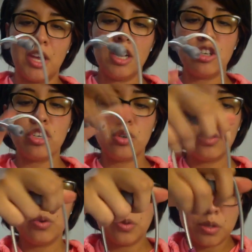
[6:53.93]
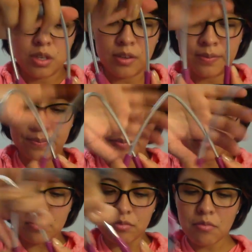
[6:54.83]
issues.
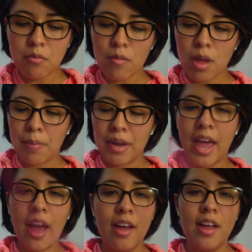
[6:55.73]
But yeah,